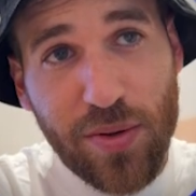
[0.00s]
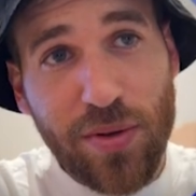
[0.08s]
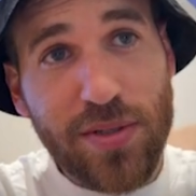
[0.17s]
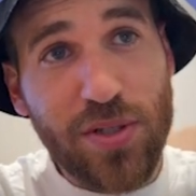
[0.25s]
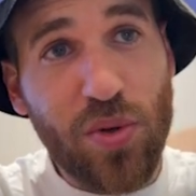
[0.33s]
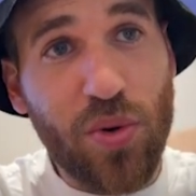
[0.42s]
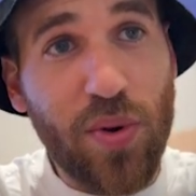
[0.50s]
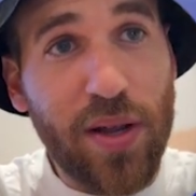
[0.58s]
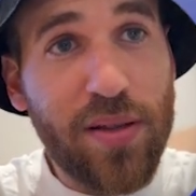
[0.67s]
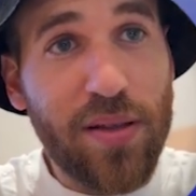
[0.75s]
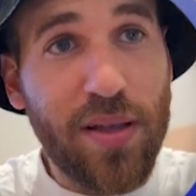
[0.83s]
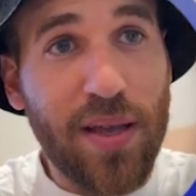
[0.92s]
is to
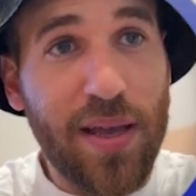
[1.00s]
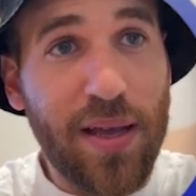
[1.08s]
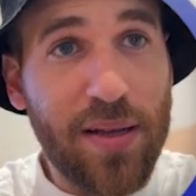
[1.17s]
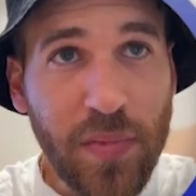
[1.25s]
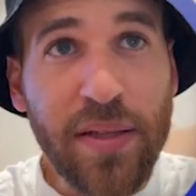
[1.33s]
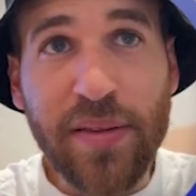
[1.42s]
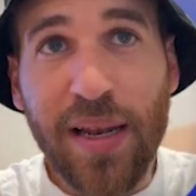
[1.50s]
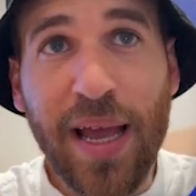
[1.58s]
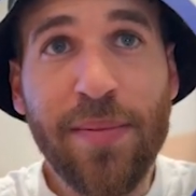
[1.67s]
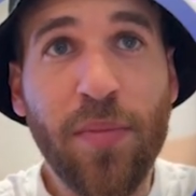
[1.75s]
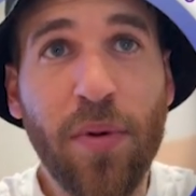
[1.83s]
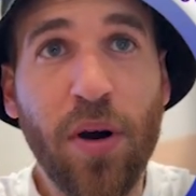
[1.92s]
create a delay
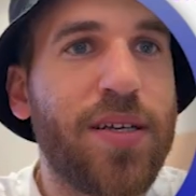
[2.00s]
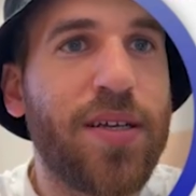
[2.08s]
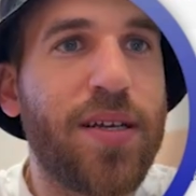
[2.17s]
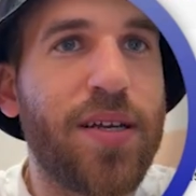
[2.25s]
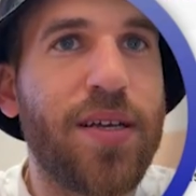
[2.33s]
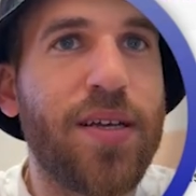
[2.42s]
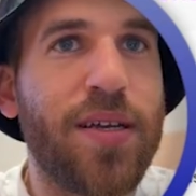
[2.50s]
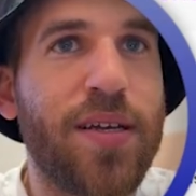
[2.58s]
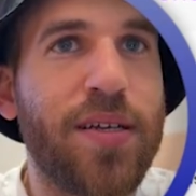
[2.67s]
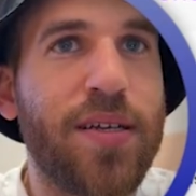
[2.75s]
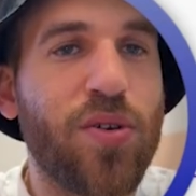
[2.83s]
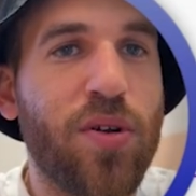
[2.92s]
module.
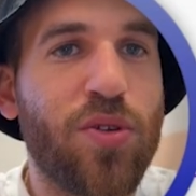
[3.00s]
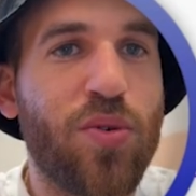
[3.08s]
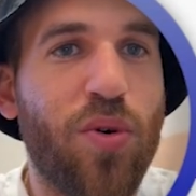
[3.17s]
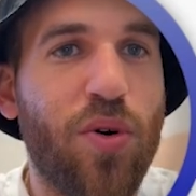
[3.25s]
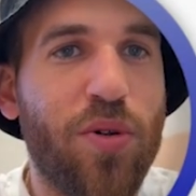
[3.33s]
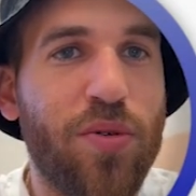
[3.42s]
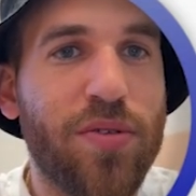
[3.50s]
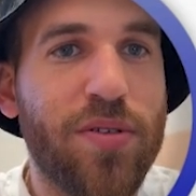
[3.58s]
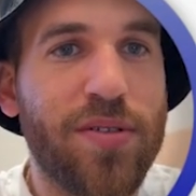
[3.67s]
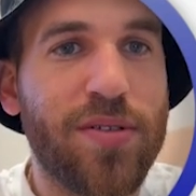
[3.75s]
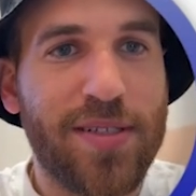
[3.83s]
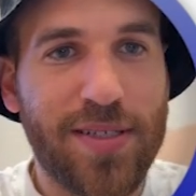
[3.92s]
It's going to call
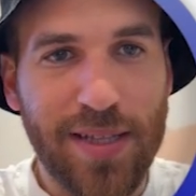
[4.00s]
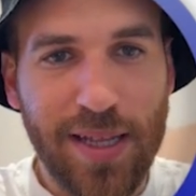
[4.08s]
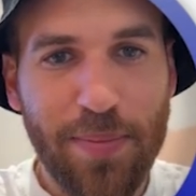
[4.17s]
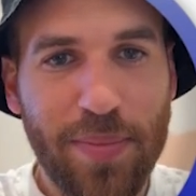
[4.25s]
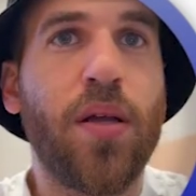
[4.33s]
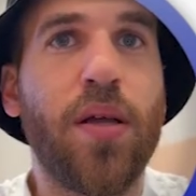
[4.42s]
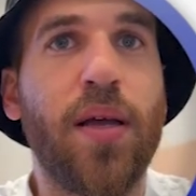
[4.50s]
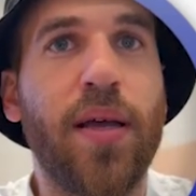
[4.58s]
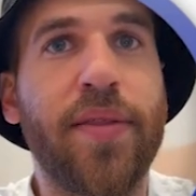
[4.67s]
sleep. And